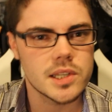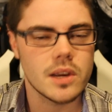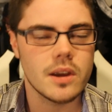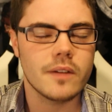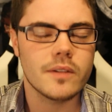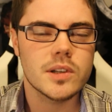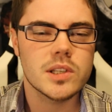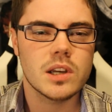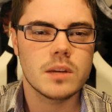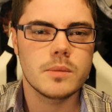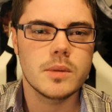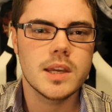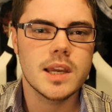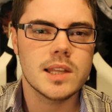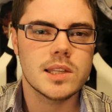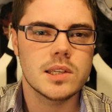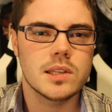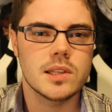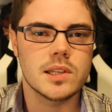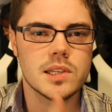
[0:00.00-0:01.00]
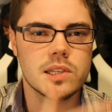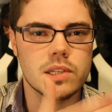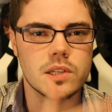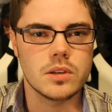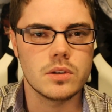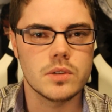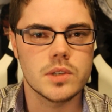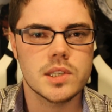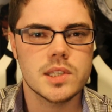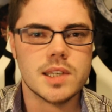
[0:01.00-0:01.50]
So every time you get to this
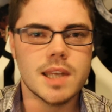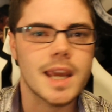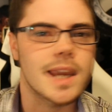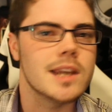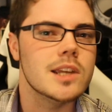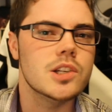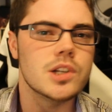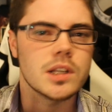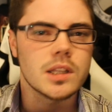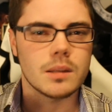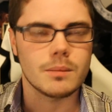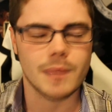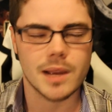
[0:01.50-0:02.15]
new stage in